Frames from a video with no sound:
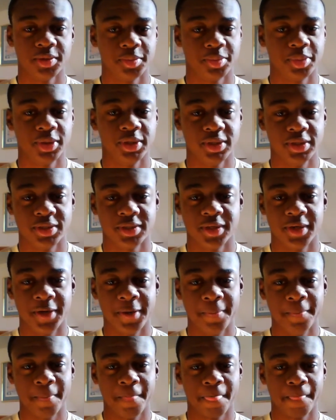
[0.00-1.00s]
please,
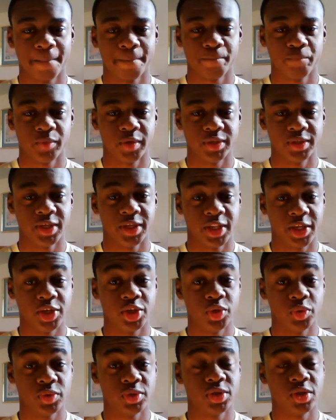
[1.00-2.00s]
because they
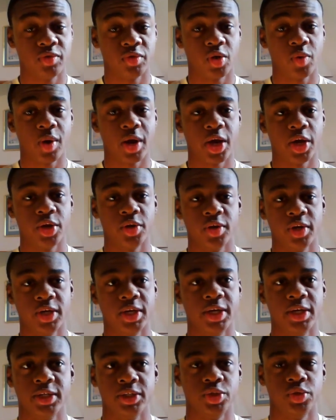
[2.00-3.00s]
do still require you
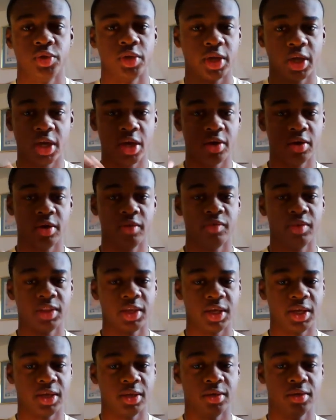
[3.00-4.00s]
to do your hair and
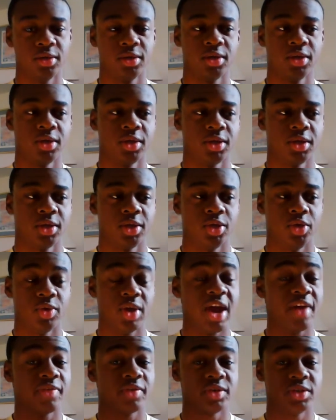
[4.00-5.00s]
everything, and you
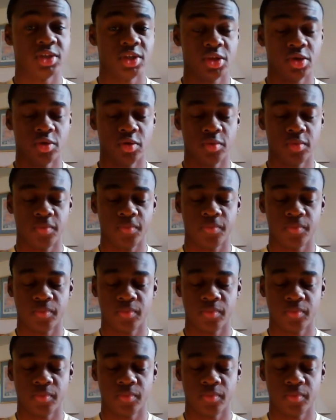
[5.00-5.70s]
have to still